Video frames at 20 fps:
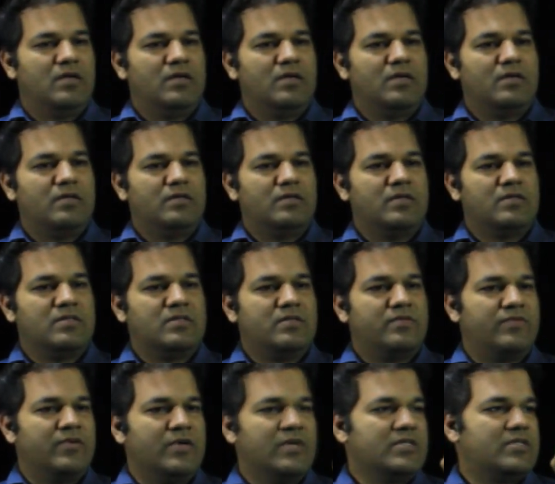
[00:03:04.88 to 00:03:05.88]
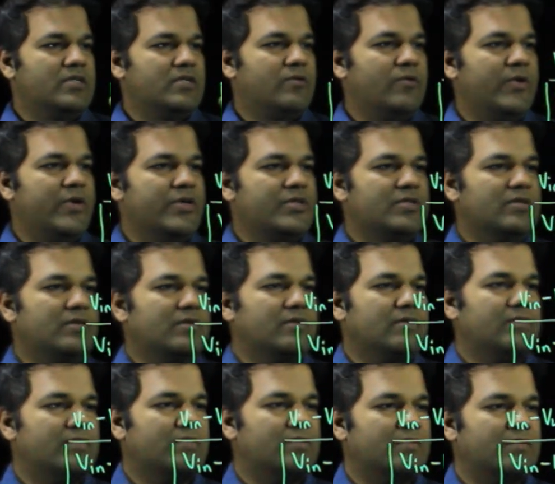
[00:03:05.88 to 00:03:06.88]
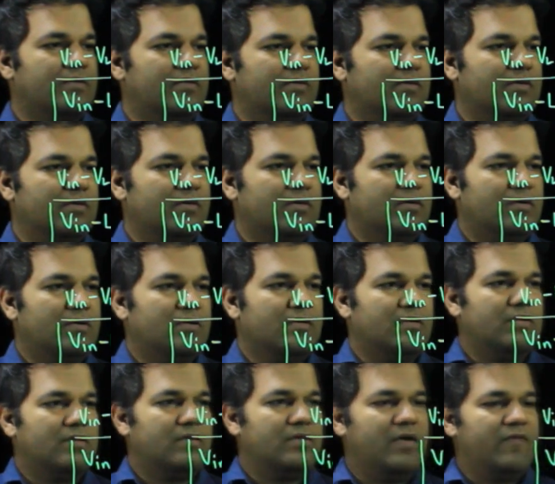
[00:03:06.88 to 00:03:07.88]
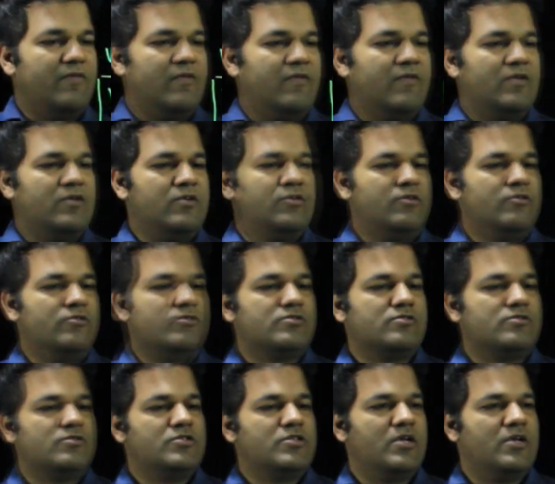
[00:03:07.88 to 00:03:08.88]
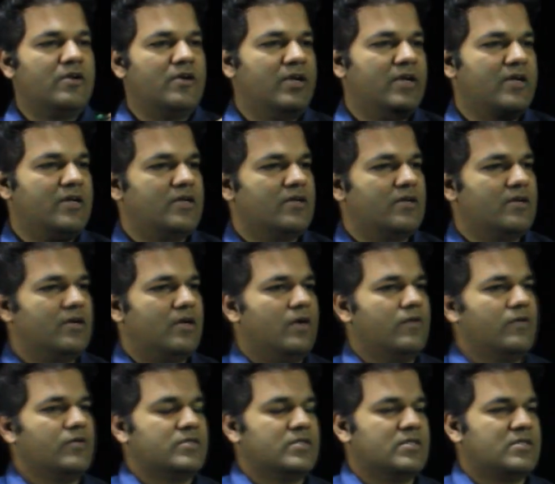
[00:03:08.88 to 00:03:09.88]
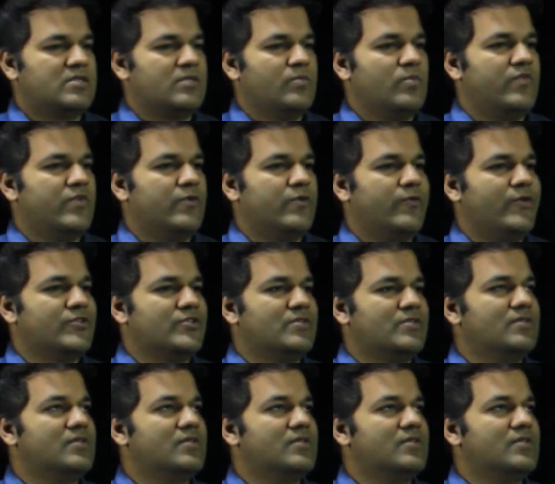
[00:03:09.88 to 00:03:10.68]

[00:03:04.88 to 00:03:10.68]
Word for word: This is the first equation that we will use to generate our system of equations.